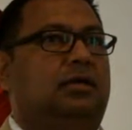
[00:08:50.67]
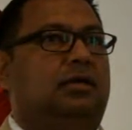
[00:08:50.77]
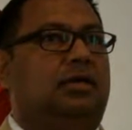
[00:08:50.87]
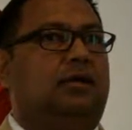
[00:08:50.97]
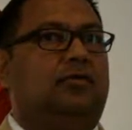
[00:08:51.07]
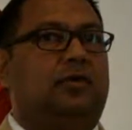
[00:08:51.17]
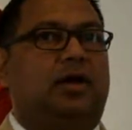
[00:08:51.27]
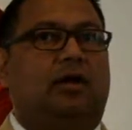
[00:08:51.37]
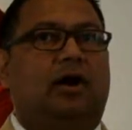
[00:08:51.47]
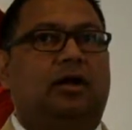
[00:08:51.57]
You know, we
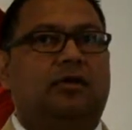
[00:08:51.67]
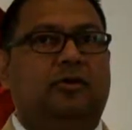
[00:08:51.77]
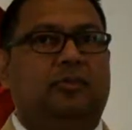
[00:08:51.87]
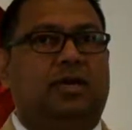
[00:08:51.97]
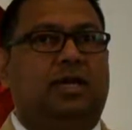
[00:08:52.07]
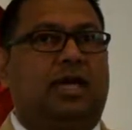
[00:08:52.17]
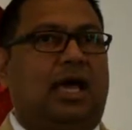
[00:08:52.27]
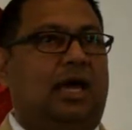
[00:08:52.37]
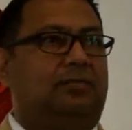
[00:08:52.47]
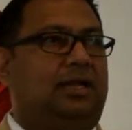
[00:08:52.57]
are all human,
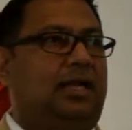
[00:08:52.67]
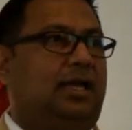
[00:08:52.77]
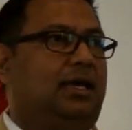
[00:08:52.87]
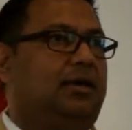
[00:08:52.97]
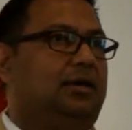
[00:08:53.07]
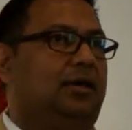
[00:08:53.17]
having a